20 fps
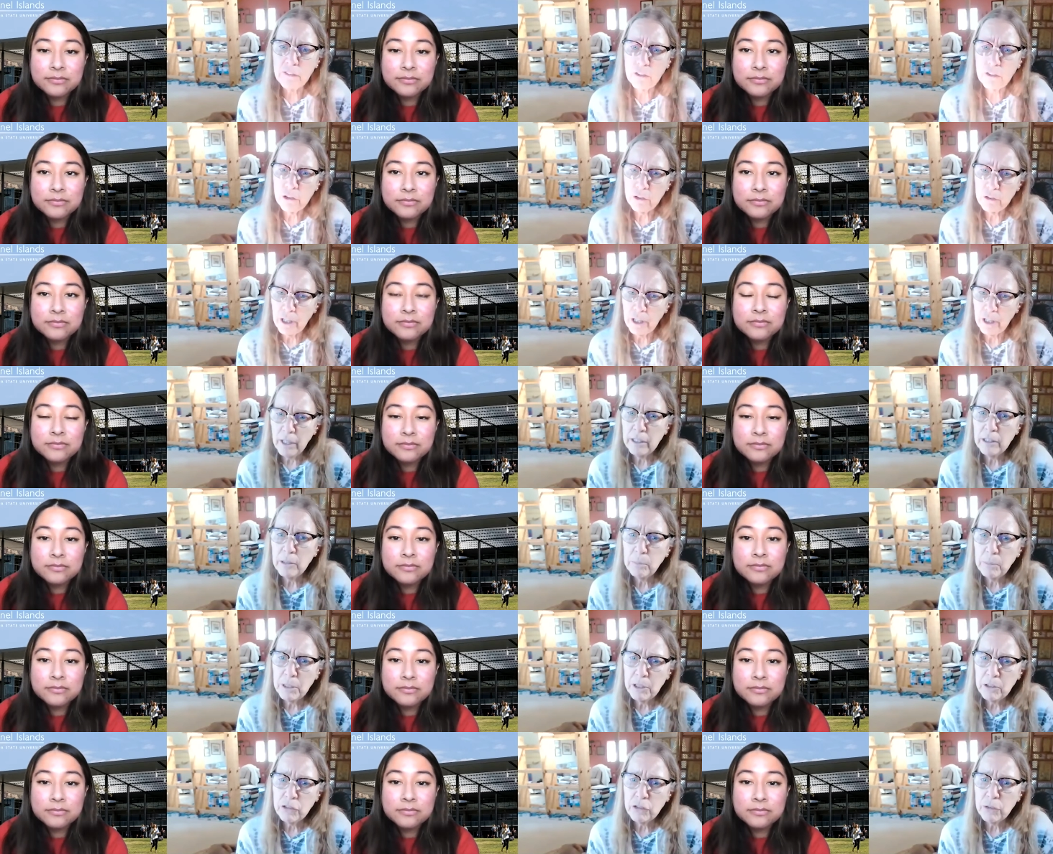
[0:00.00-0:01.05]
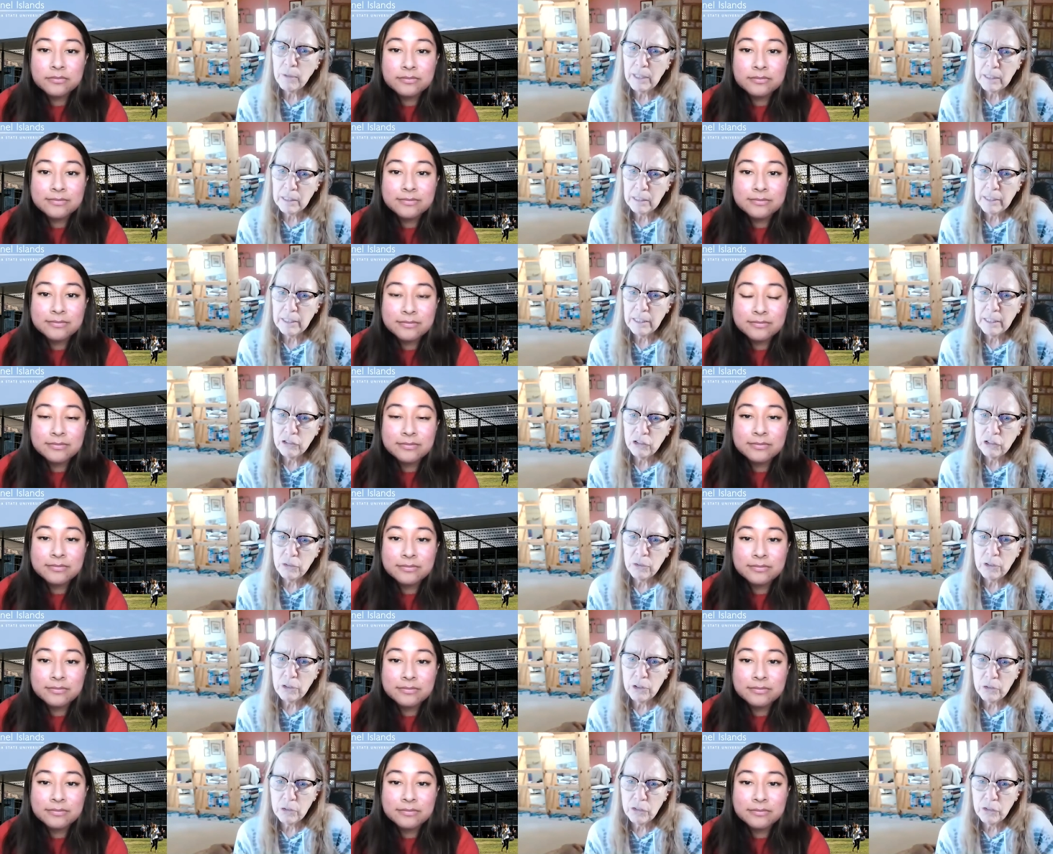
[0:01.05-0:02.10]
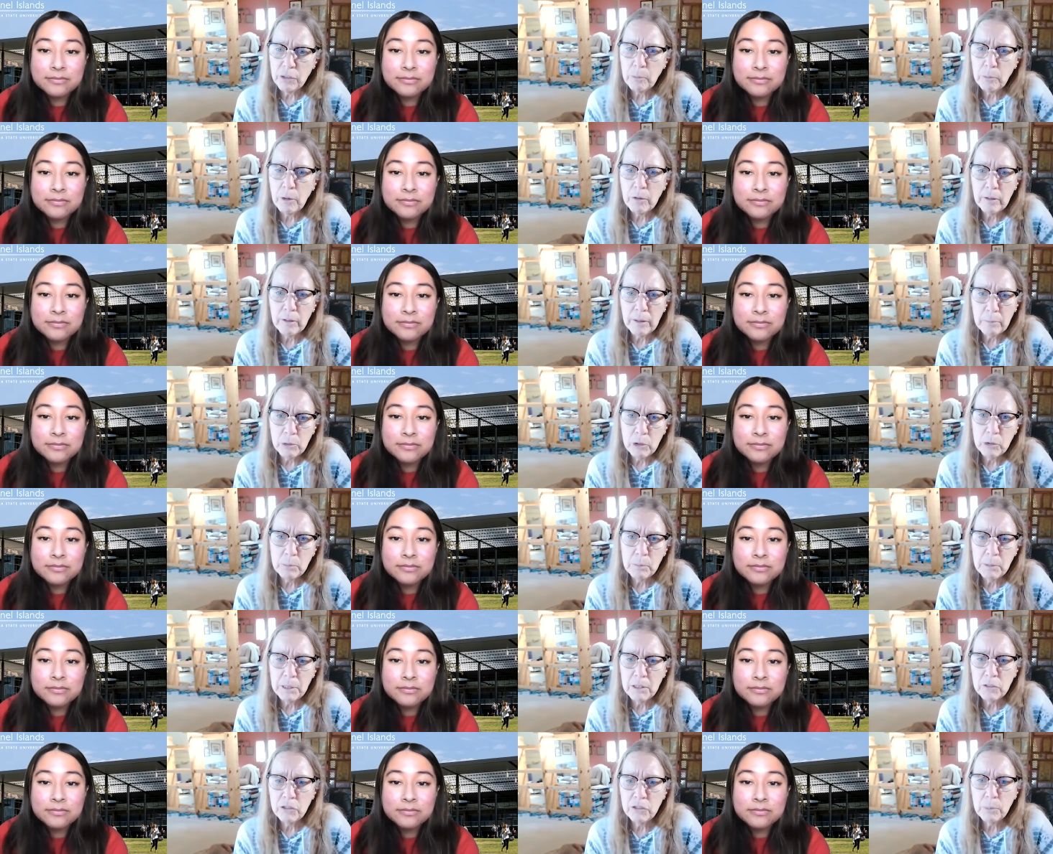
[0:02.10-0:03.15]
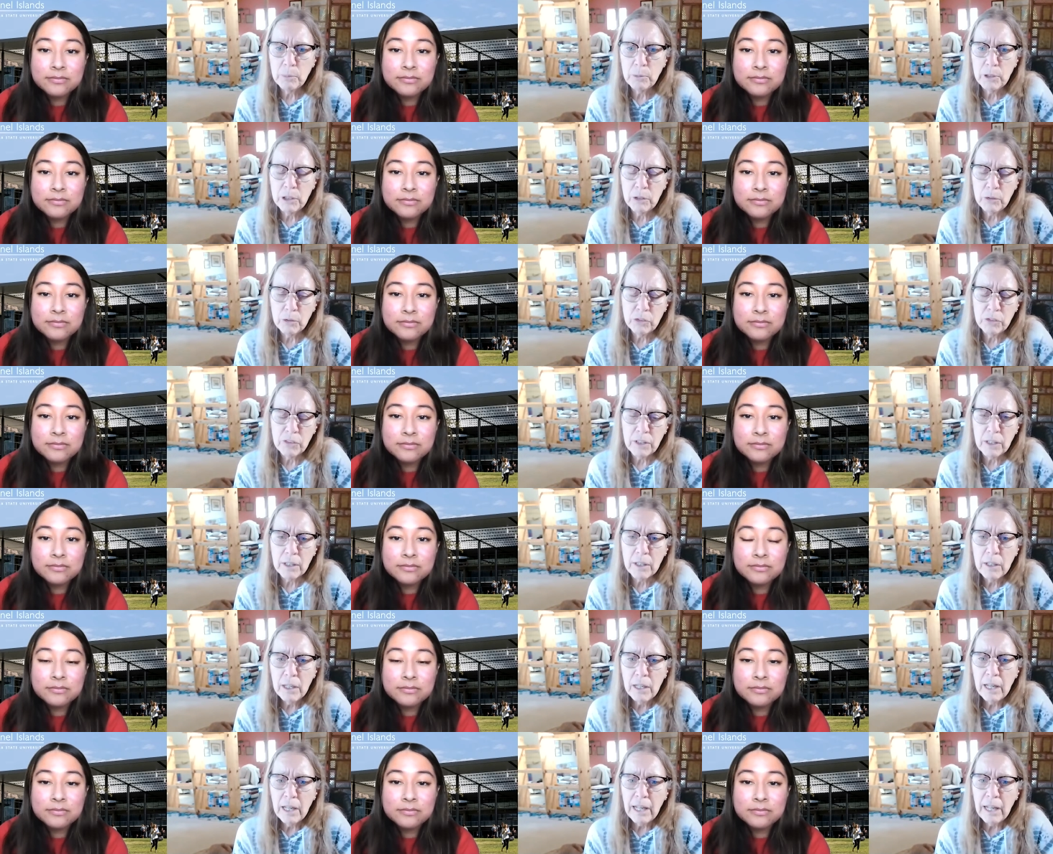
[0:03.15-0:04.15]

Speaker 1: So you're not admitted directly to the nursing program, you're admitted to pre nursing.